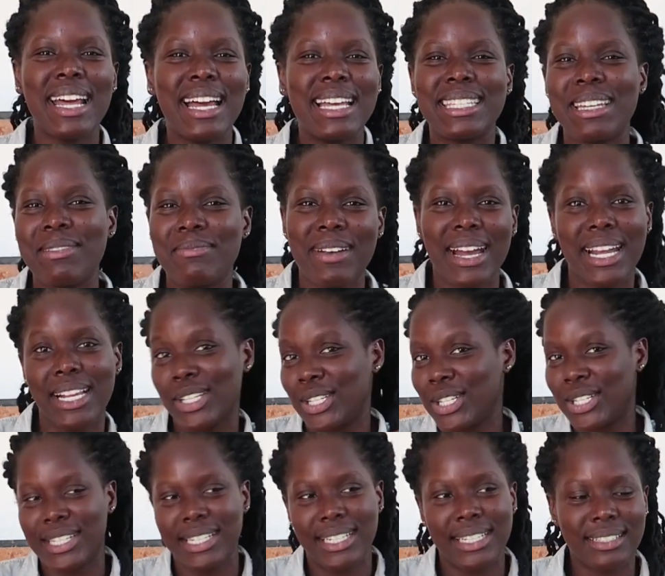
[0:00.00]
doesn't mind
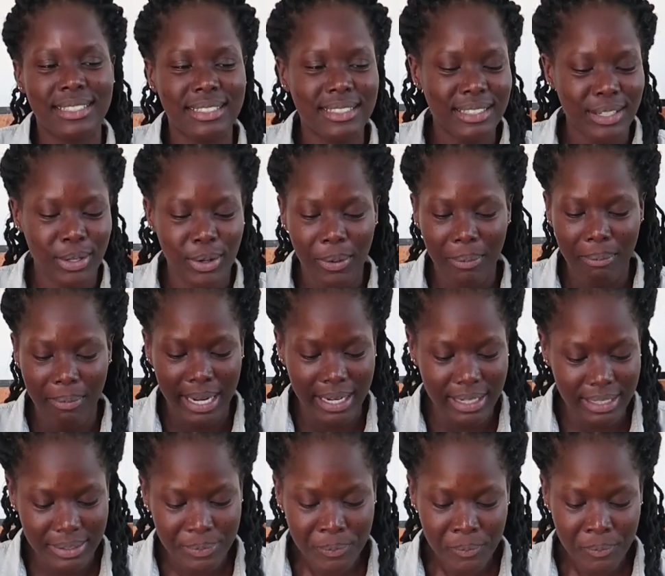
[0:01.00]
shit. They don't mind.